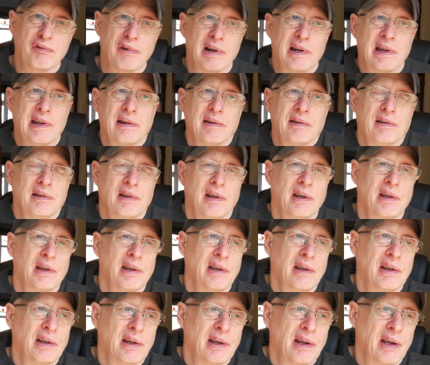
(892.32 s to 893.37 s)
really,
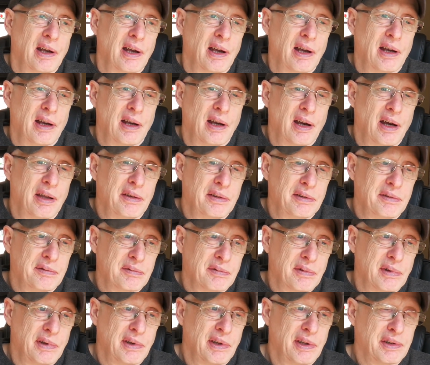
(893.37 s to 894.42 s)
uh, and
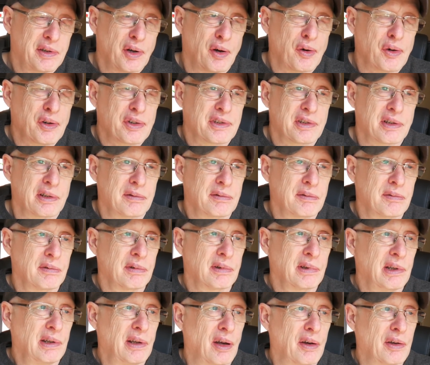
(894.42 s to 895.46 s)
the dogs are
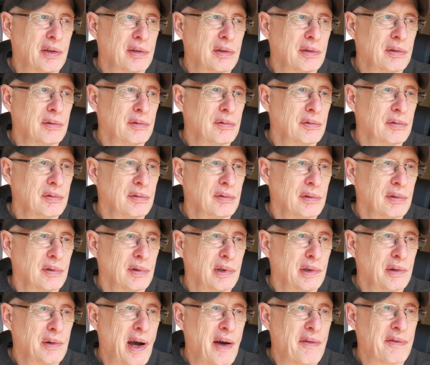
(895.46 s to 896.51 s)
you know you
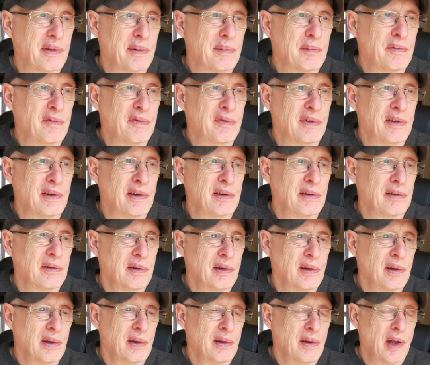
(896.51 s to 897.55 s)
you have them for
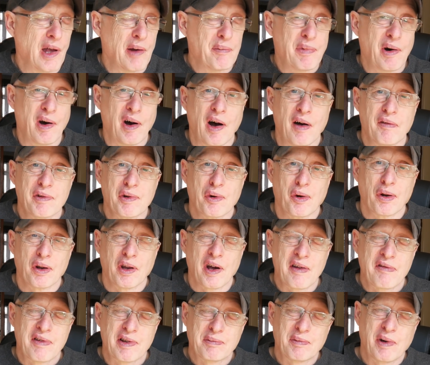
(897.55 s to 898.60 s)
part of your
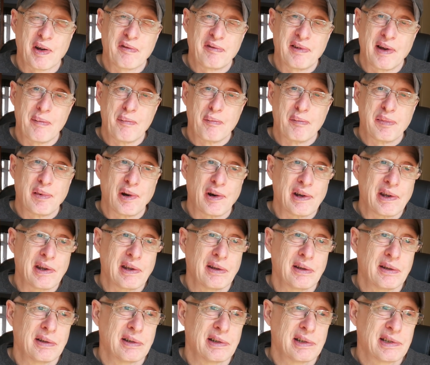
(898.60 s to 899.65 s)
life, as my friend Bry
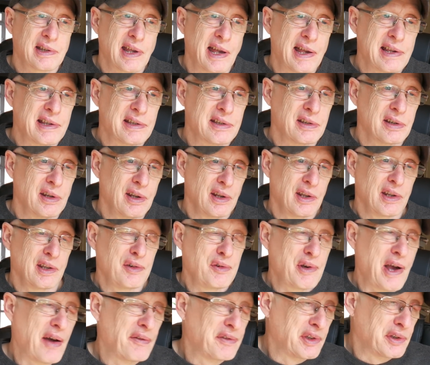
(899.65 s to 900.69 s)
says.
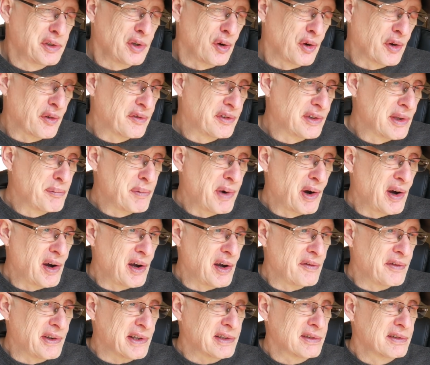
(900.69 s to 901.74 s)
You have the dog for part
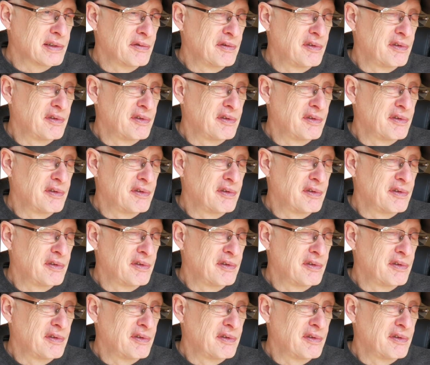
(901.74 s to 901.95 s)
of its